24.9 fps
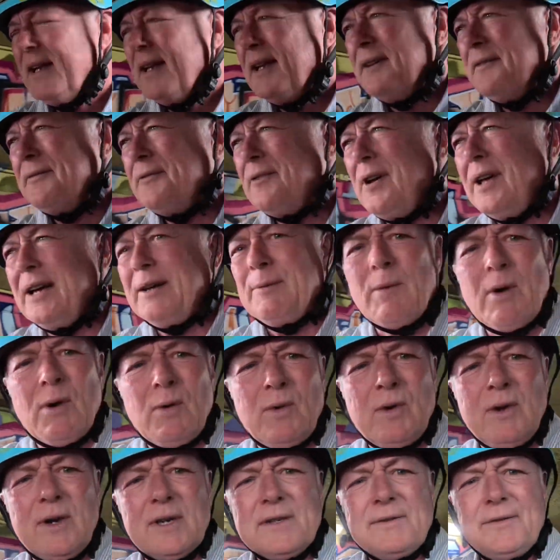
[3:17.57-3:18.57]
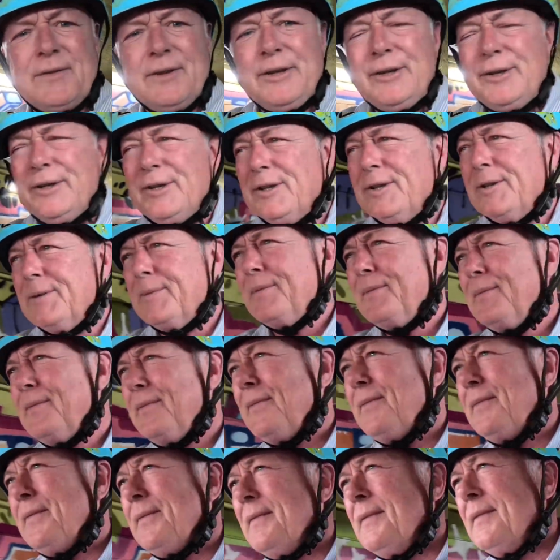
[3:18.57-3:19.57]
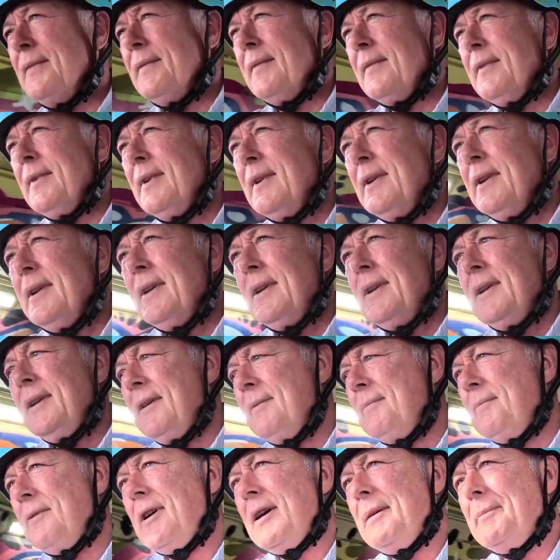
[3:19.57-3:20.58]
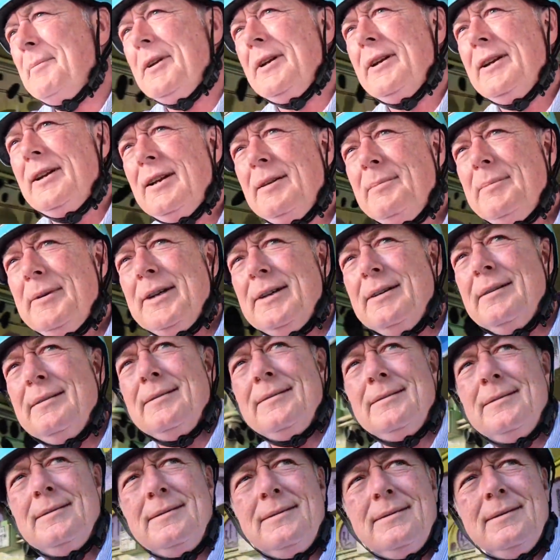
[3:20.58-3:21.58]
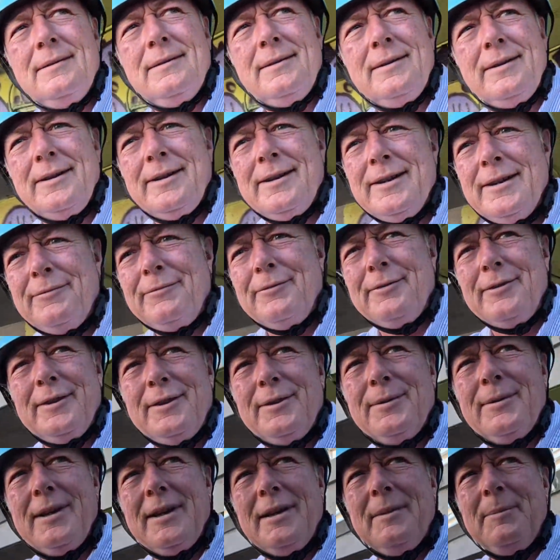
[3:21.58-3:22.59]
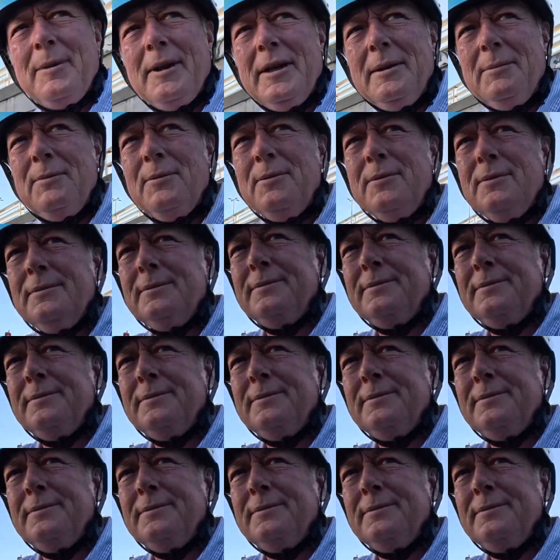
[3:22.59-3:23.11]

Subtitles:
finding what works for you. Might be a little bit different to other people.